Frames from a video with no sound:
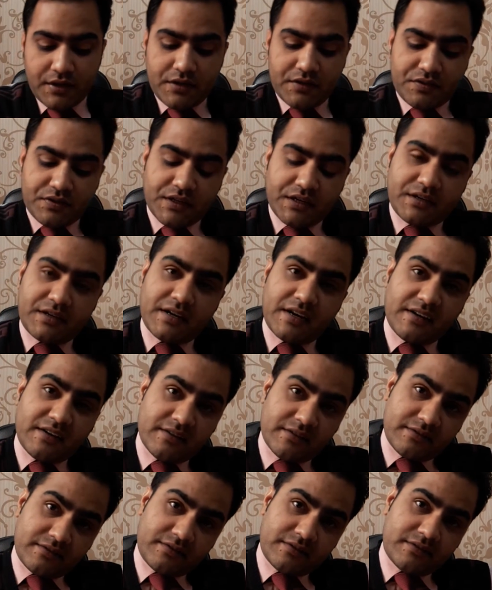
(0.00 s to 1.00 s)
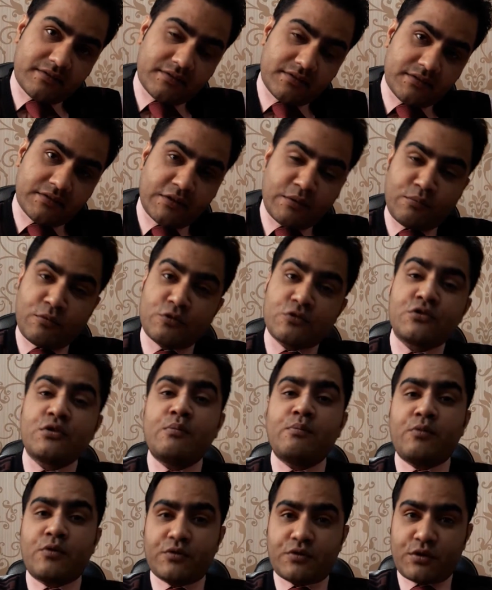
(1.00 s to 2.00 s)
The traders, the most
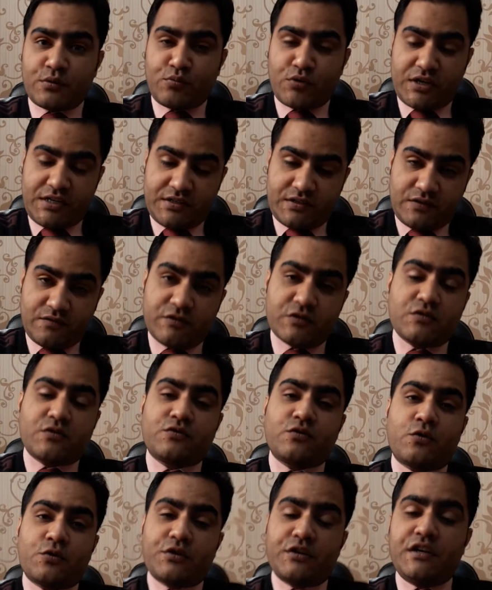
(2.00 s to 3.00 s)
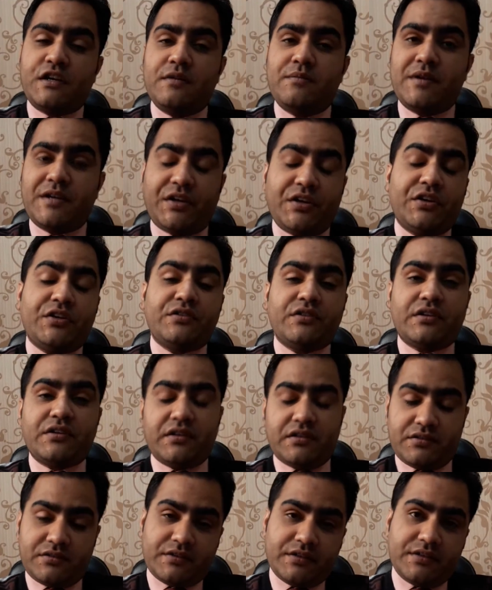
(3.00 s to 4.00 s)
important point, which was hotly debated in the
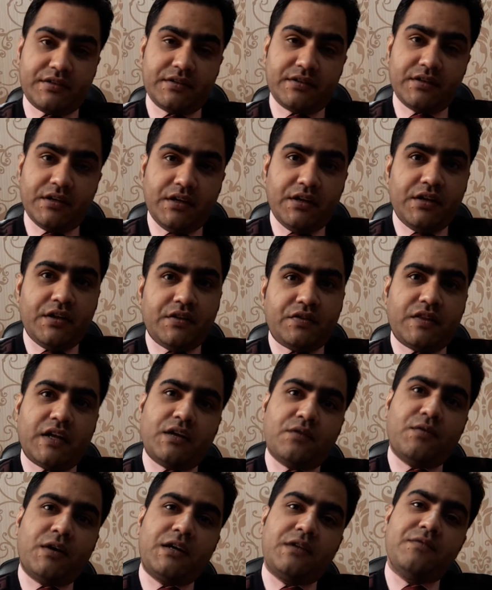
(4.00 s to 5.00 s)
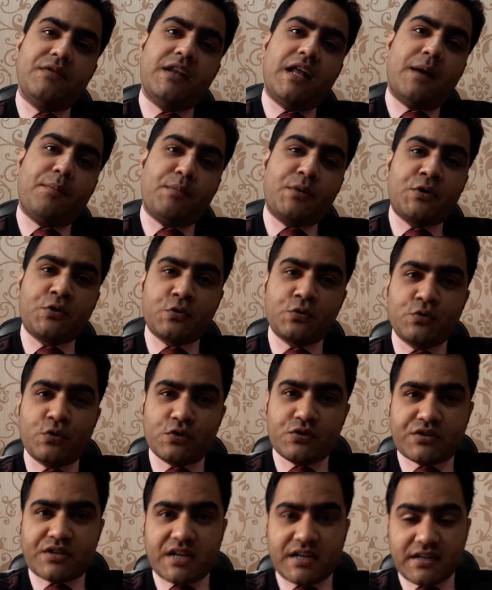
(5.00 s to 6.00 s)
industry, that what will happen to
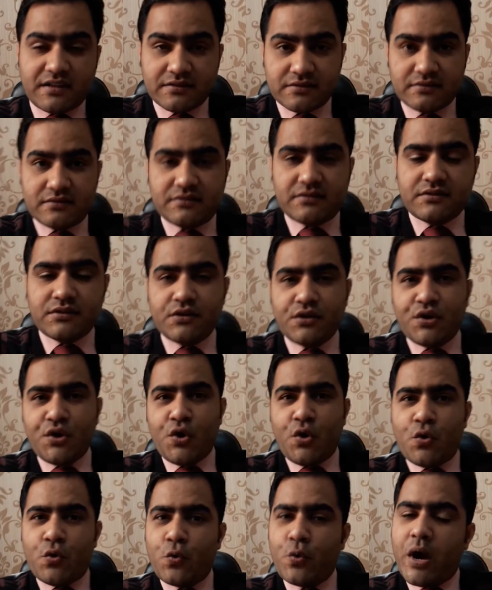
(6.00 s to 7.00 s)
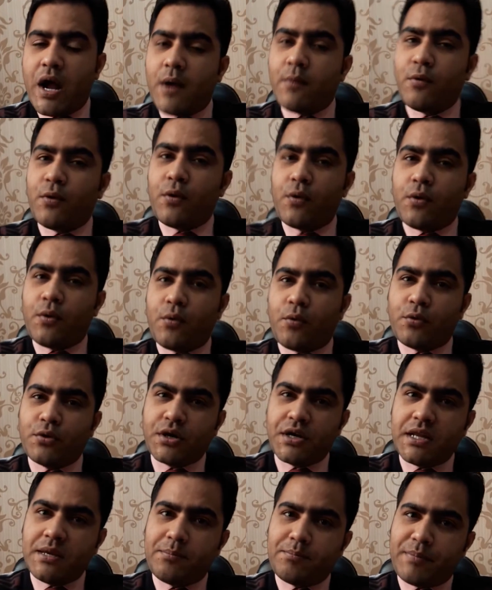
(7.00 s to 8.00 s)
those traders who have
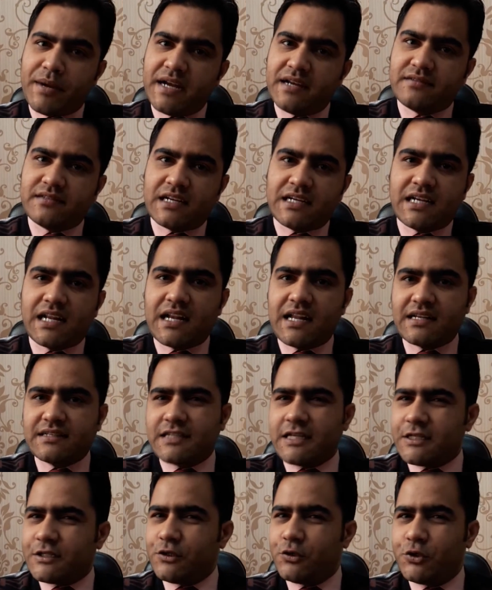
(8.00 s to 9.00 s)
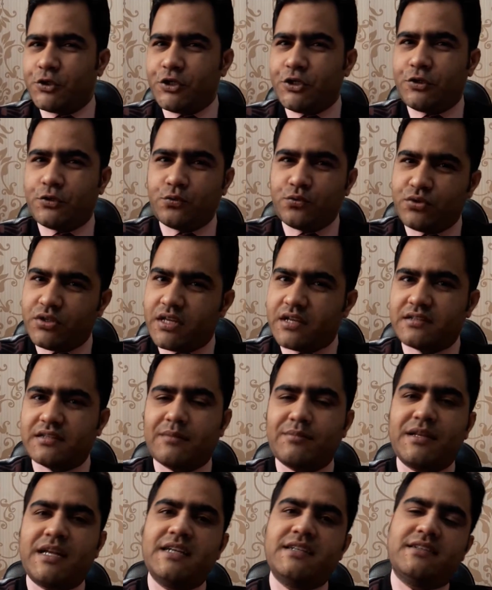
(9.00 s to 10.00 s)
already paid central excise duty to their
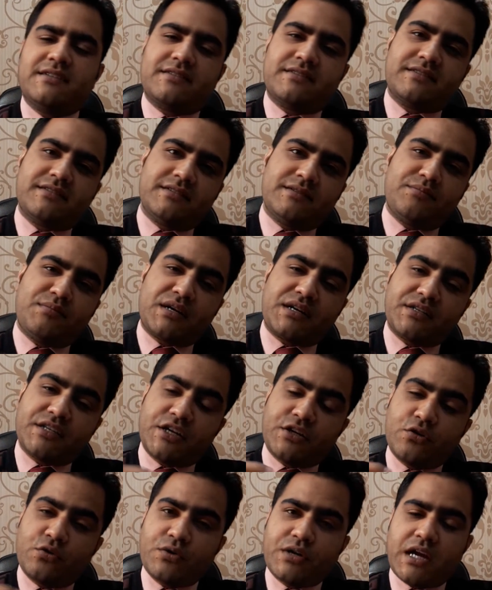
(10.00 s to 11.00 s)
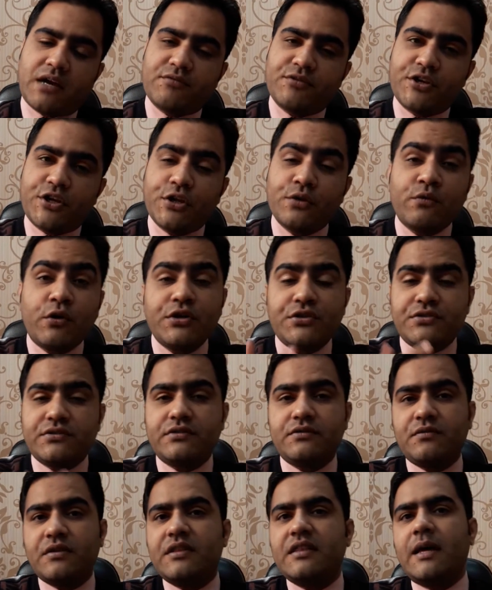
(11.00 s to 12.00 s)
suppliers, but they don't have the invoice
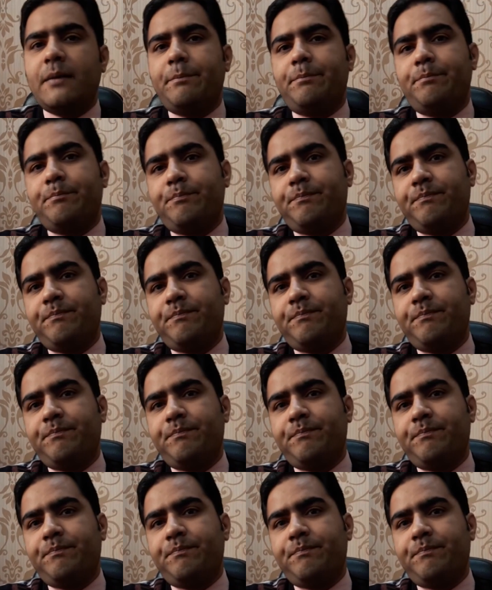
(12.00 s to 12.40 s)
with them.